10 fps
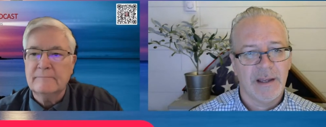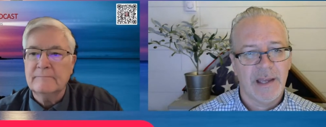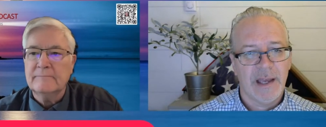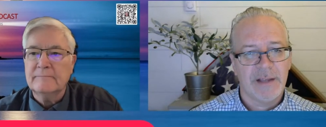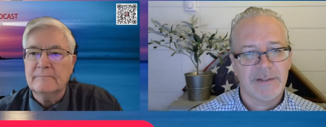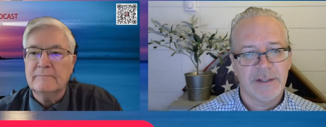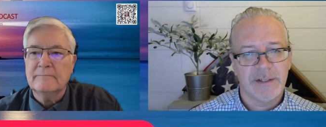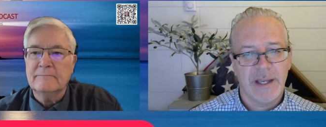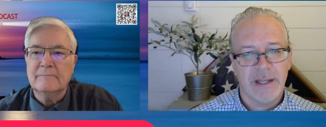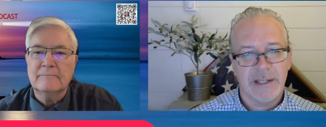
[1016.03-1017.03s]
Speaker 1: S
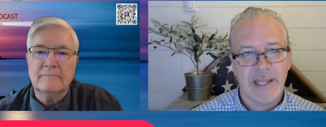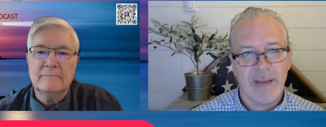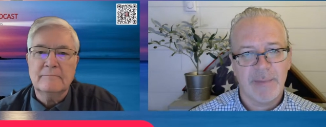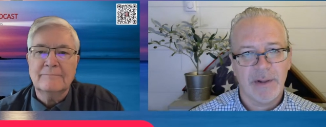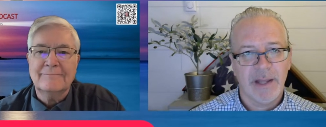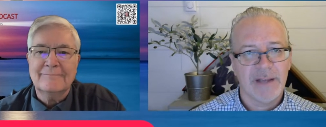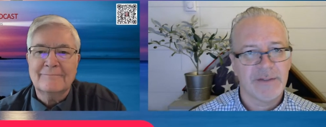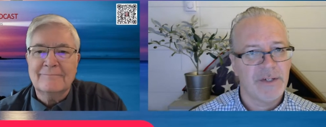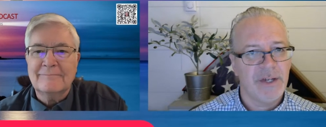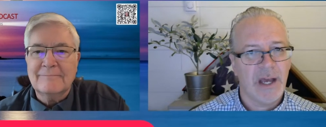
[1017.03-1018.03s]
and, and capital
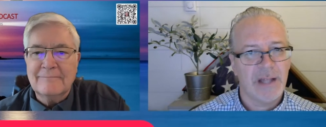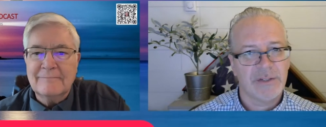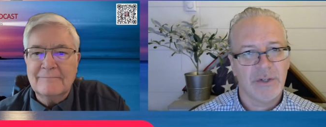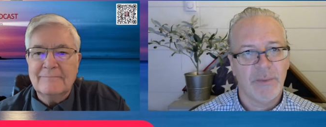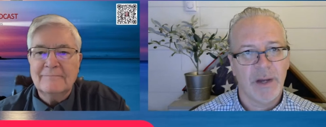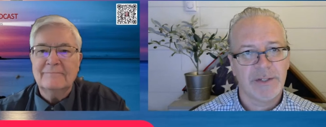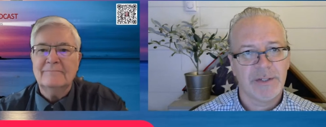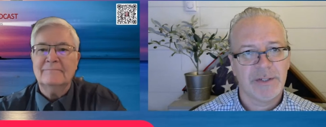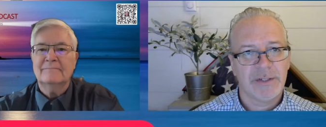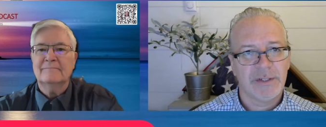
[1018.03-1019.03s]
S, not so
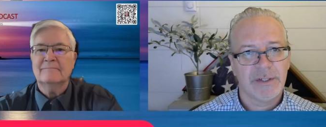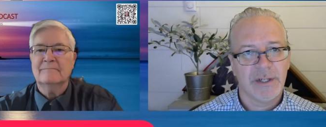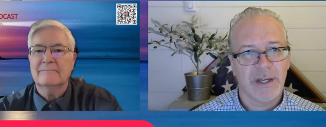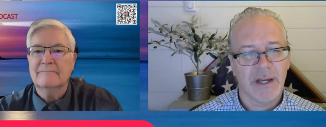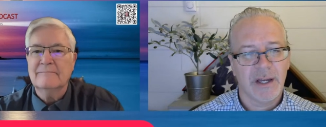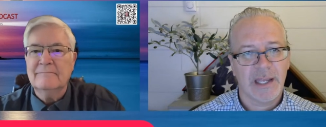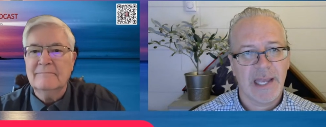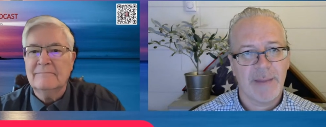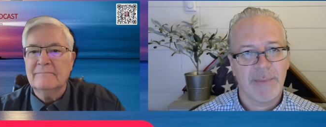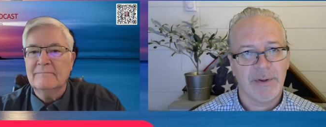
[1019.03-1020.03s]
much uh,
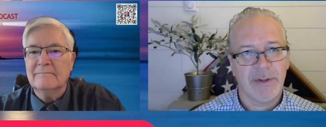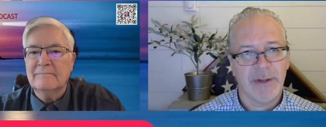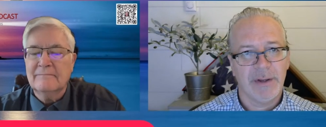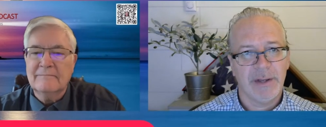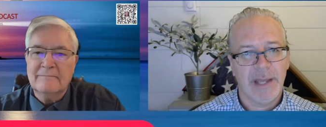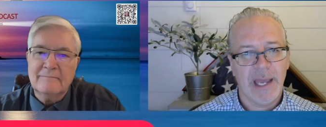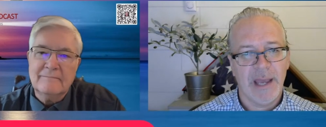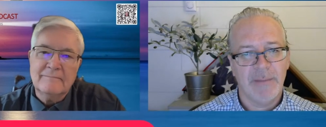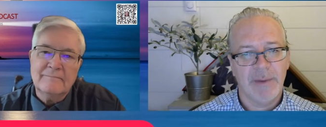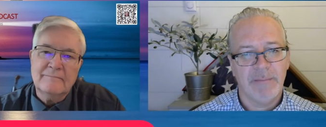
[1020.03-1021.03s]
capital
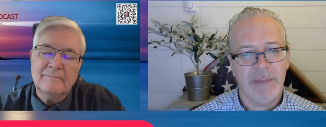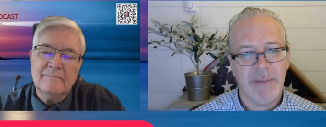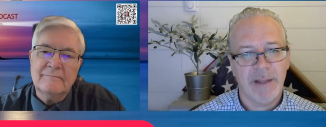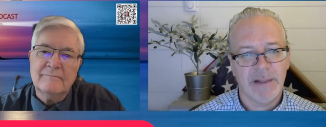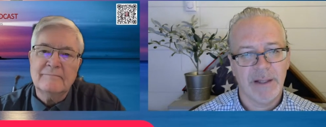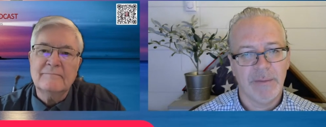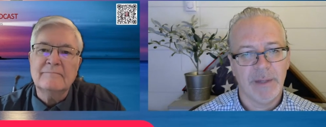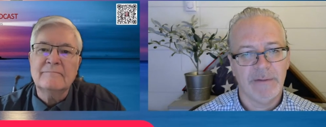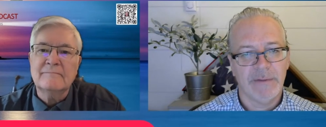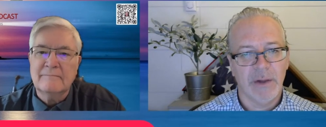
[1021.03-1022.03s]
M, maybe a little
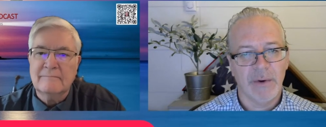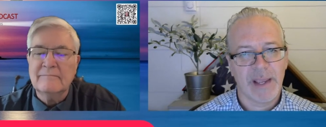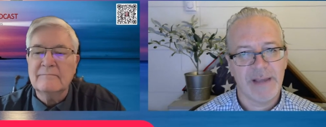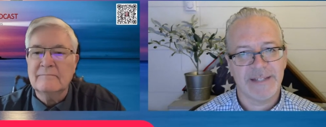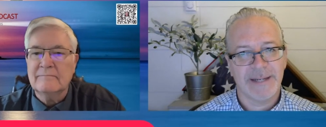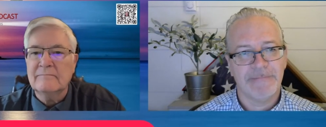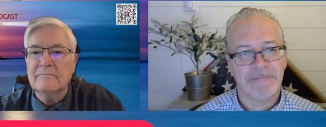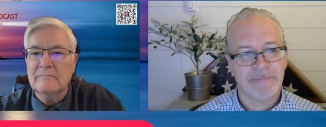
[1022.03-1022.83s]
bit of lowercase m.